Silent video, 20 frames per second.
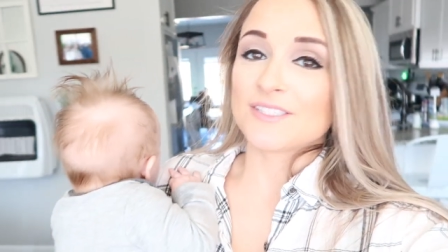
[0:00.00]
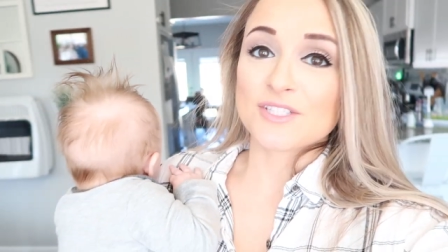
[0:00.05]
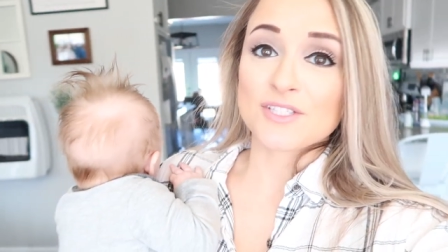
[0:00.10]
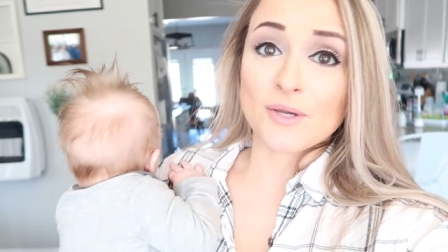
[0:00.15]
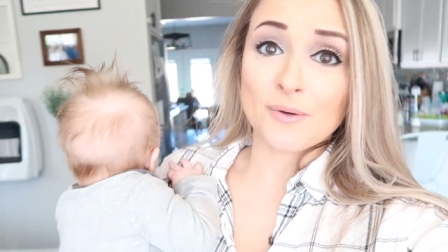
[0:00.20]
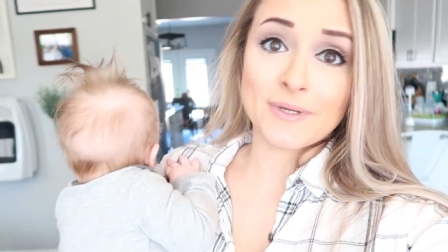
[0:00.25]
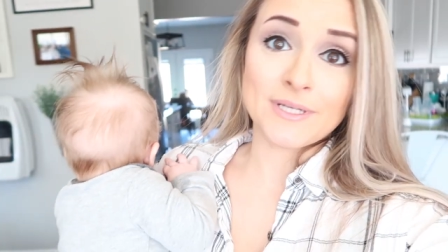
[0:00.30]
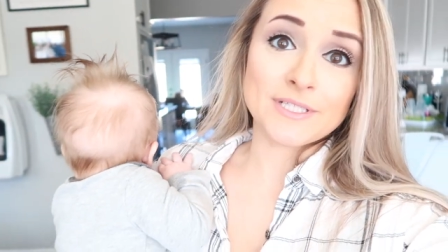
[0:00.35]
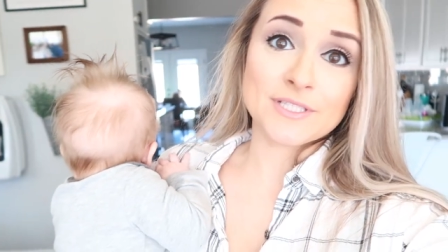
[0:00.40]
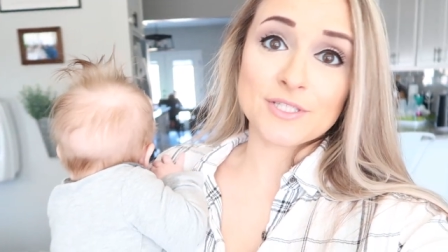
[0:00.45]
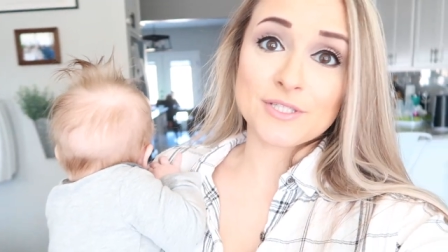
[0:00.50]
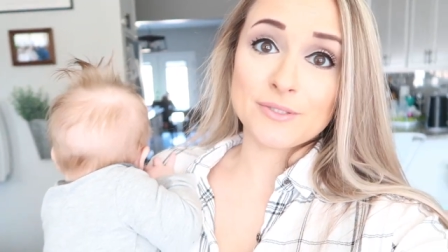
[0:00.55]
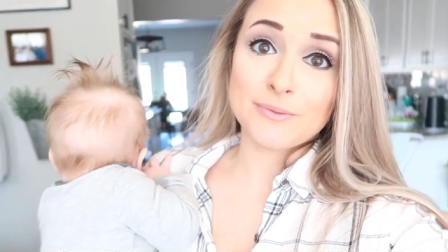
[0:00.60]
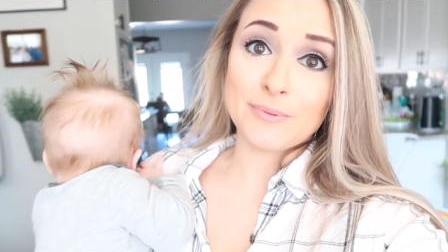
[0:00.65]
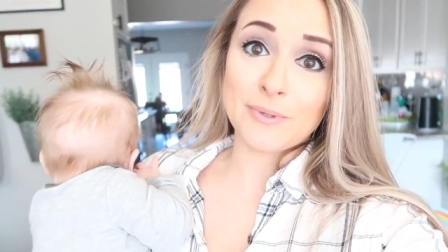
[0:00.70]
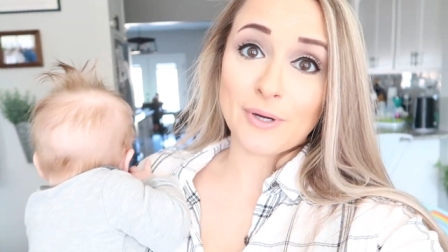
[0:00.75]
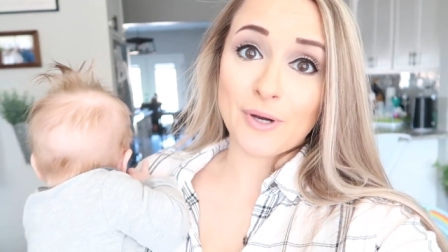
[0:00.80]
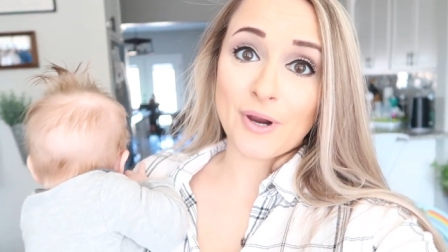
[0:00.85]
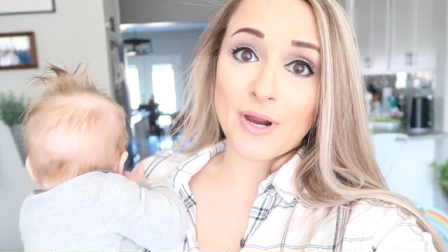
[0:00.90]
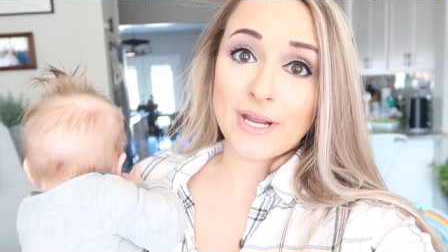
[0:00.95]
Zoe is
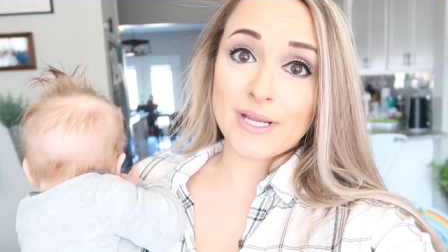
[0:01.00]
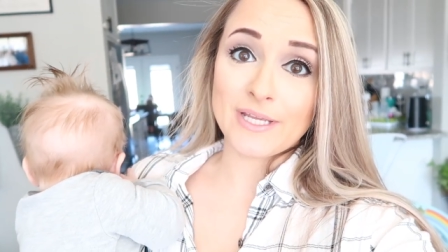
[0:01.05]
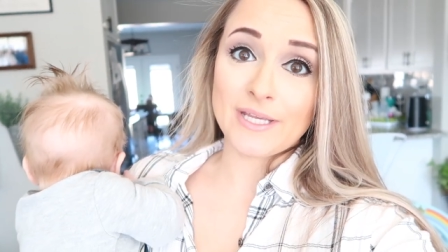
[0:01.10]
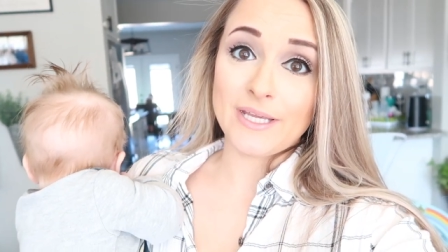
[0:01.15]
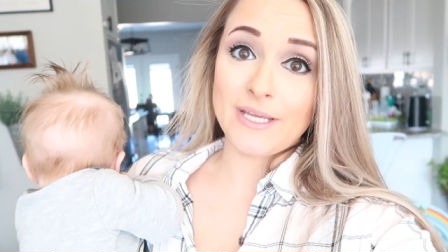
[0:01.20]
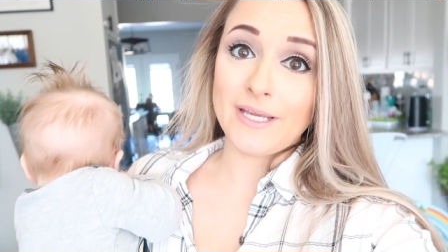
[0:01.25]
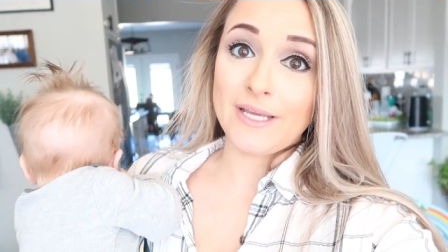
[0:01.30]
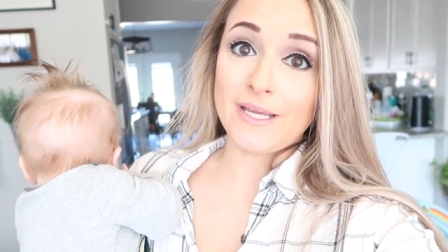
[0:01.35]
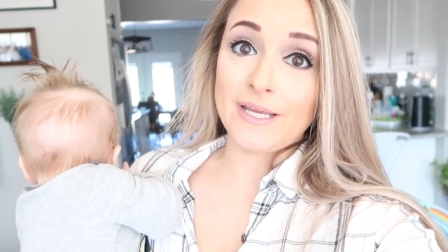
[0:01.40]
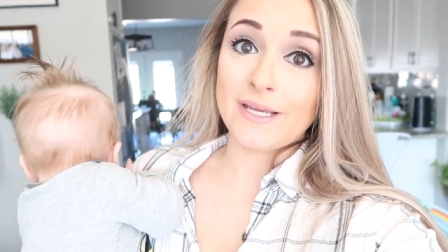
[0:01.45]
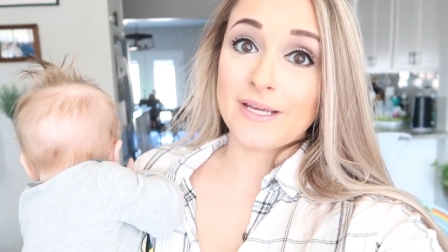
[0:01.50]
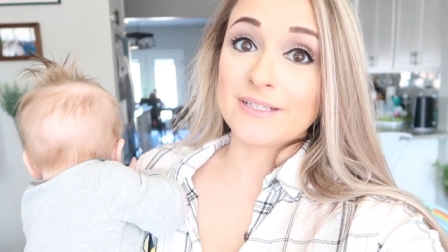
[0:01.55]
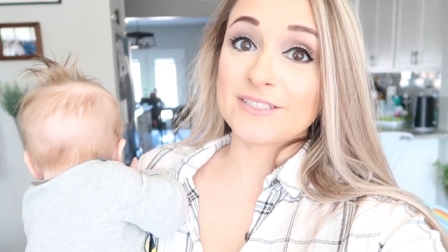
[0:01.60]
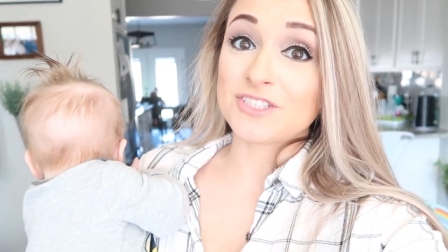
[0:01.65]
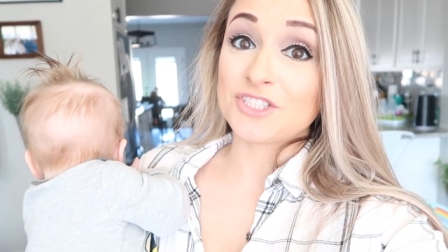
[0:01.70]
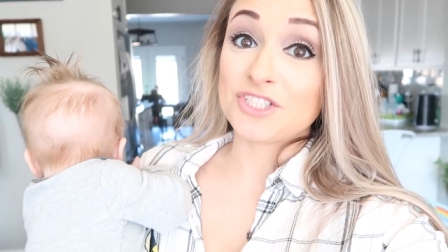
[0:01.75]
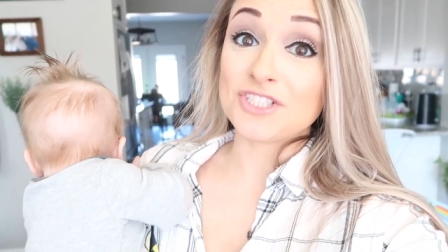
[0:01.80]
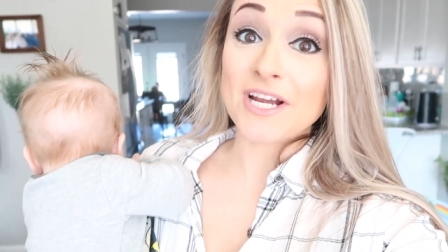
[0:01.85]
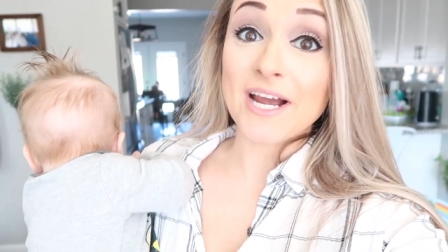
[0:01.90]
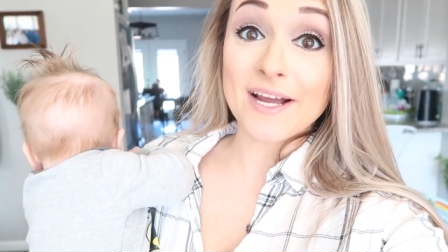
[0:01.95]
super cranky,
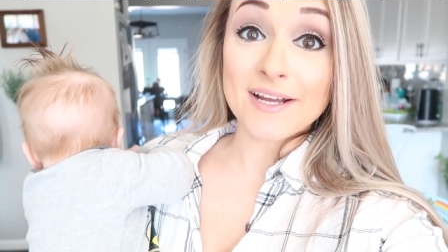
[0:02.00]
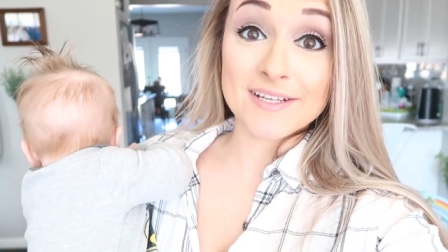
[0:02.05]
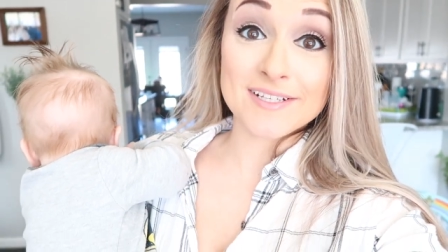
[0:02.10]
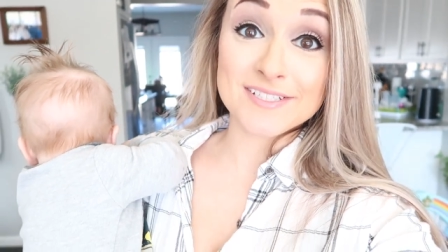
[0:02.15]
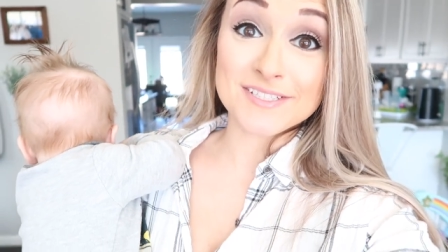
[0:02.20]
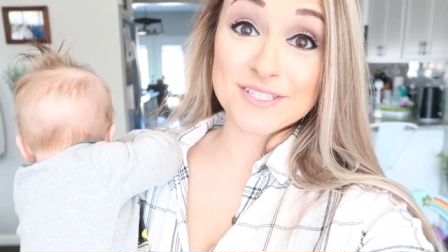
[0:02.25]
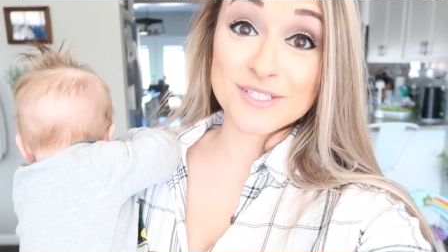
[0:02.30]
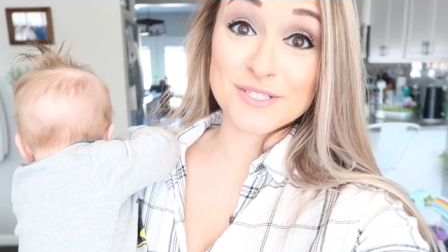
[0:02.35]
Jack is